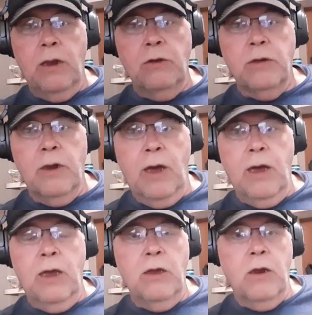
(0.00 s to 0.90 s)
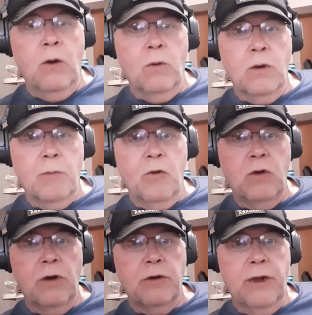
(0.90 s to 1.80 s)
he said, "Hey, you know, come
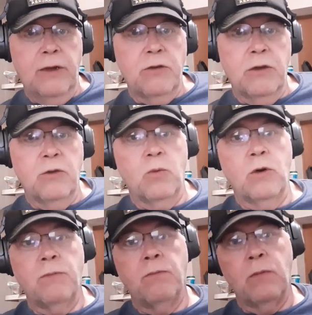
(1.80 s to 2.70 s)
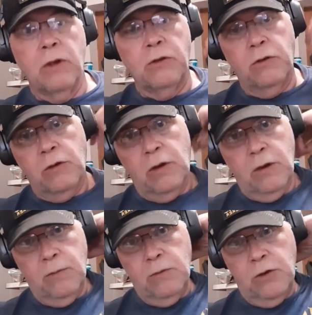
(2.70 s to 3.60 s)
over here and test this one. Let's
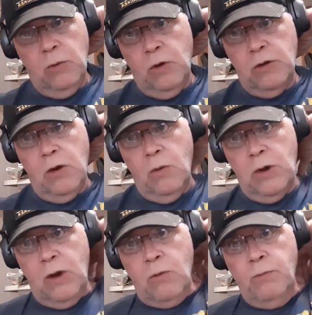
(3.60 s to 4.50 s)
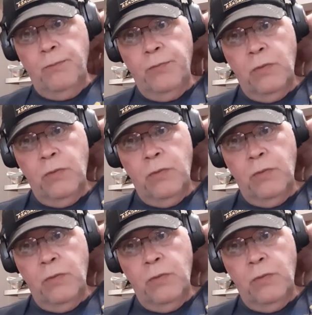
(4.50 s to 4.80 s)
uh, see what's going on."